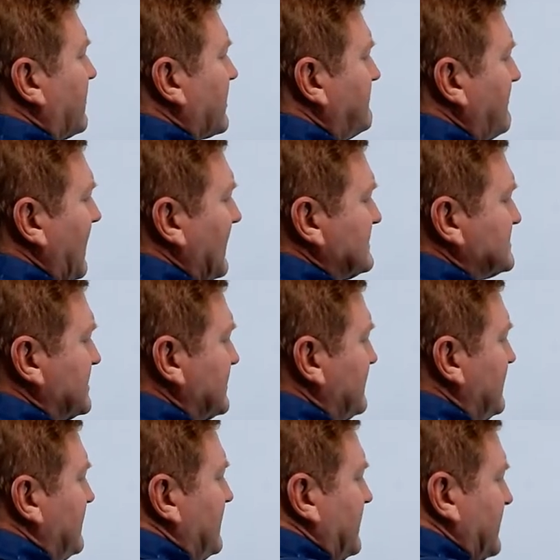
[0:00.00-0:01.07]
and matching,
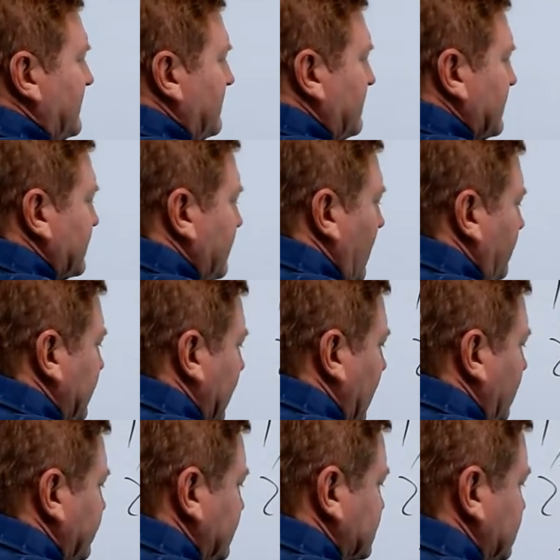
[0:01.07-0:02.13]
and
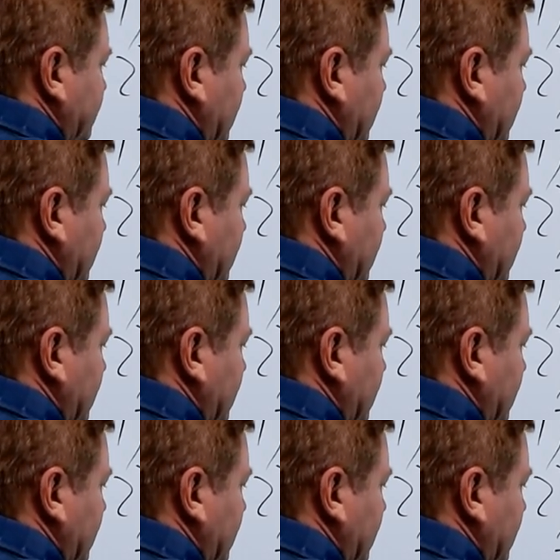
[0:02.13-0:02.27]
commonalities. I mean,